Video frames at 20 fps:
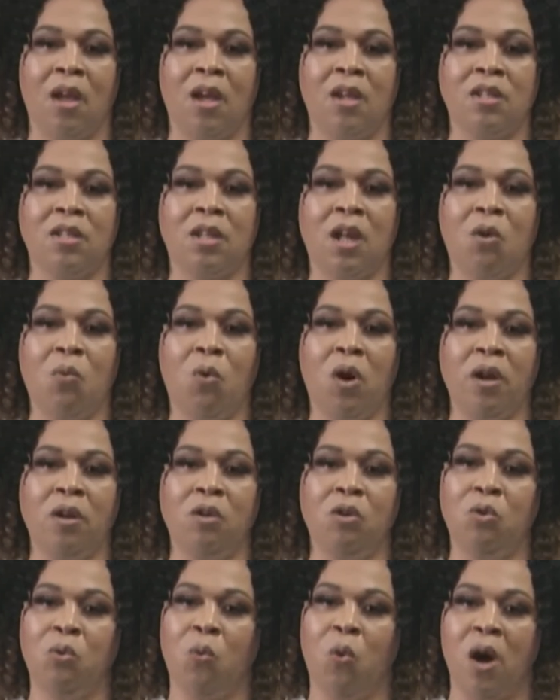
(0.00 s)
As
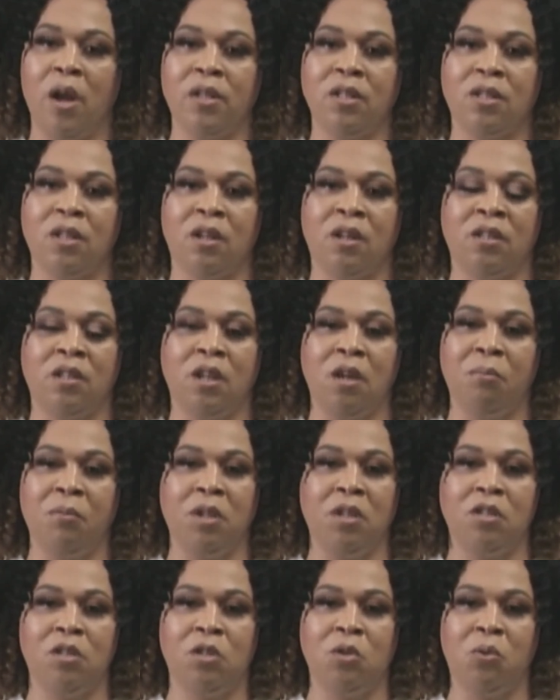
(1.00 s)
someone who once
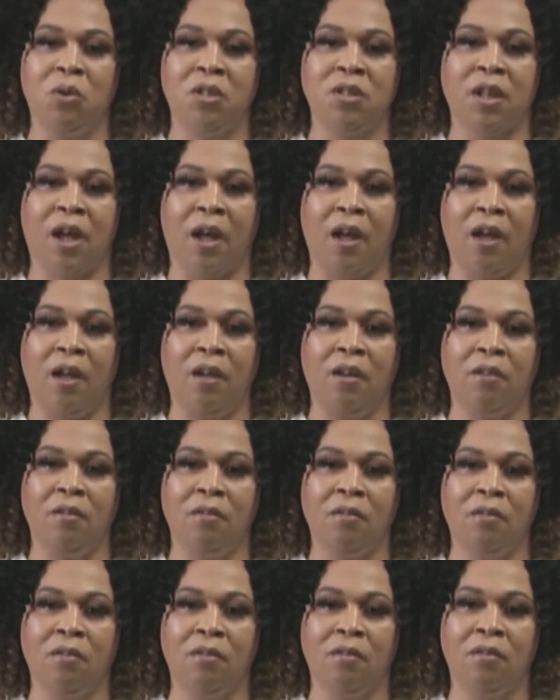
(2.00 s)
attempted suicide,
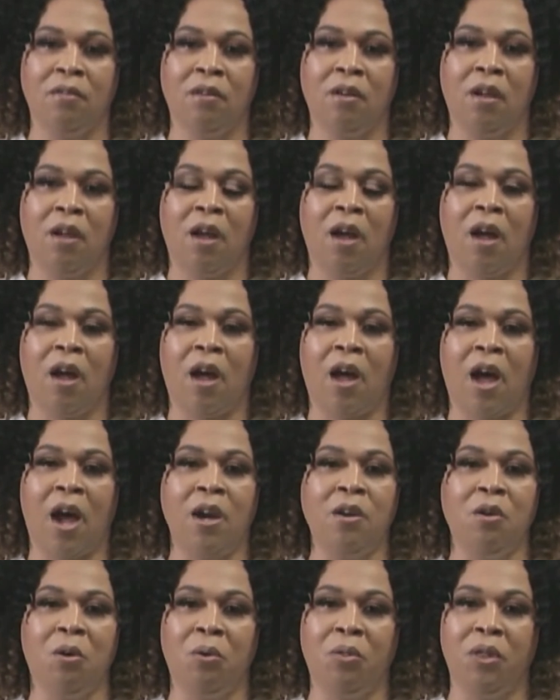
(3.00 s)

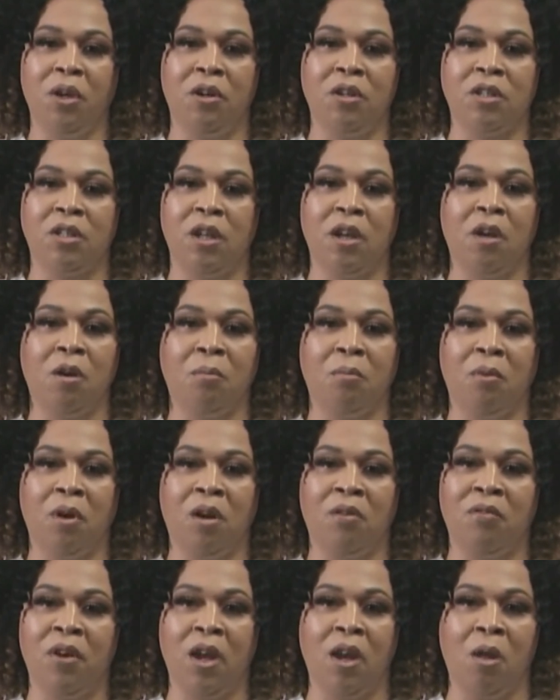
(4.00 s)
I know there's
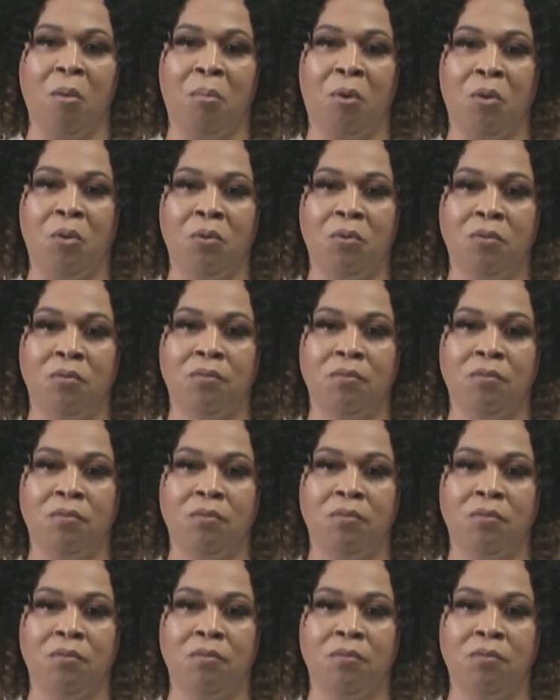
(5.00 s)
help available.